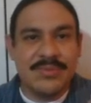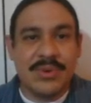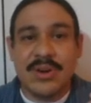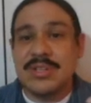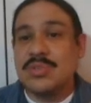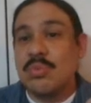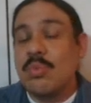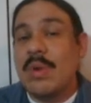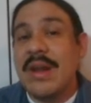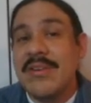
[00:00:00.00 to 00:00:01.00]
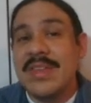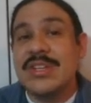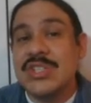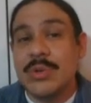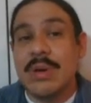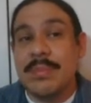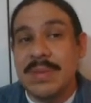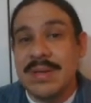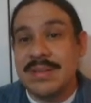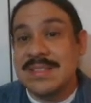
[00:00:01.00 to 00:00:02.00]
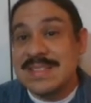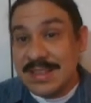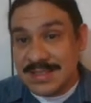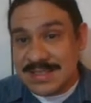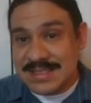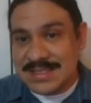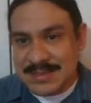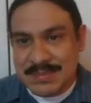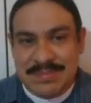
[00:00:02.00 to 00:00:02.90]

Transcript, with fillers: regarding to where they show up in the sentences.